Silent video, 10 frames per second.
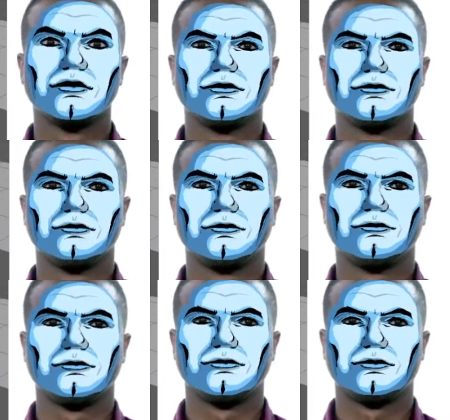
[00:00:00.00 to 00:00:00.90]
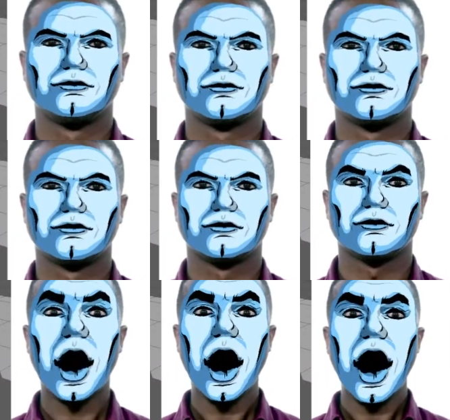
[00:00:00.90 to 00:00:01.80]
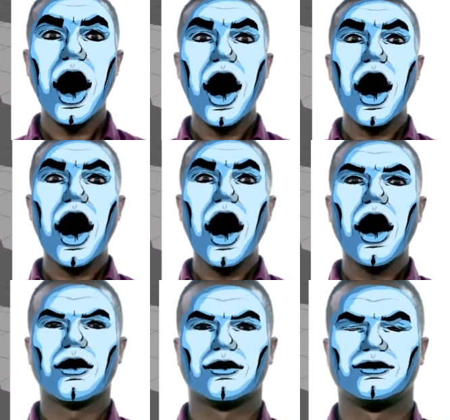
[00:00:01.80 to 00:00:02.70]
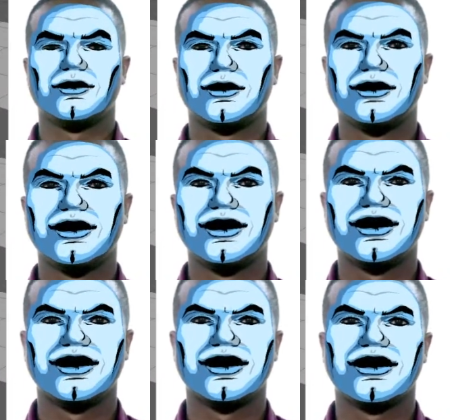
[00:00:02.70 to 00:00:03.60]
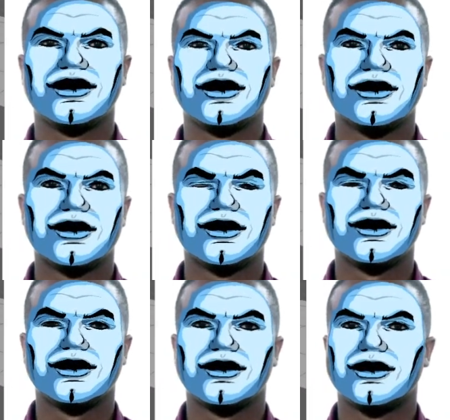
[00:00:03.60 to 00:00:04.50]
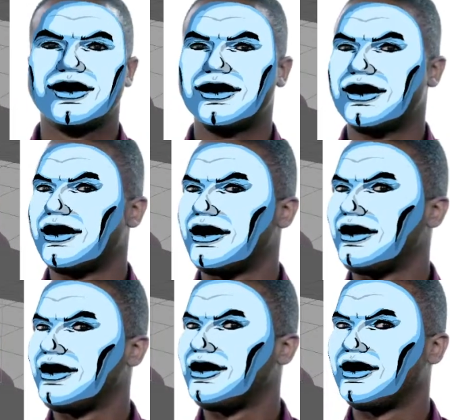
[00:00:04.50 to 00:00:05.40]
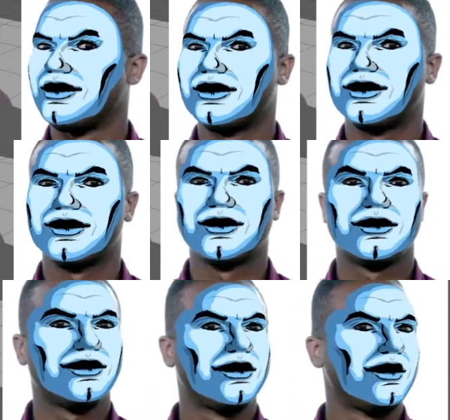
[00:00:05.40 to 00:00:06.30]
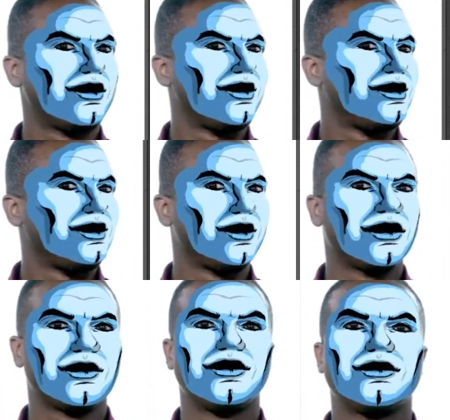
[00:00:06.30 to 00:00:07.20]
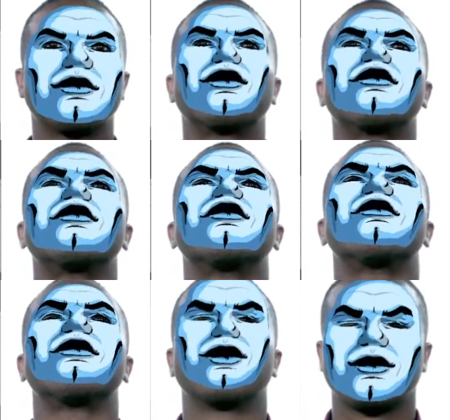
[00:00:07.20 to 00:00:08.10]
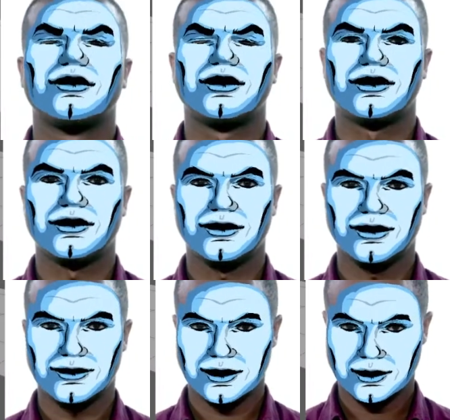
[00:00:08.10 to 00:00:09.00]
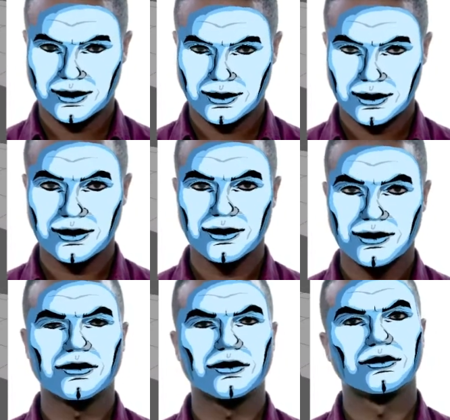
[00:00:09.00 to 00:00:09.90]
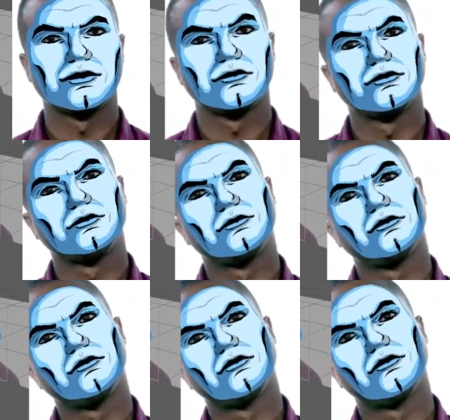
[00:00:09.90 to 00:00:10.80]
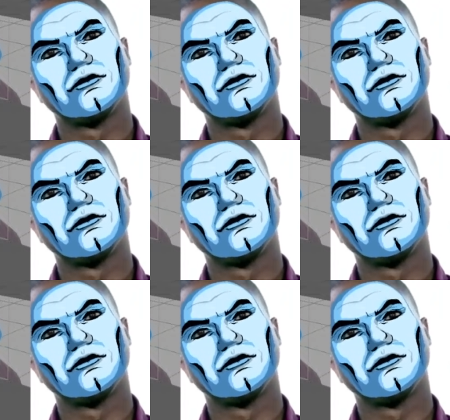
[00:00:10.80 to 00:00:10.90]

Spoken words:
we're back at the same step that we were at before, okay? We imported the asset to begin with into our asset tab. Then we went in and created a face mesh. We selected the face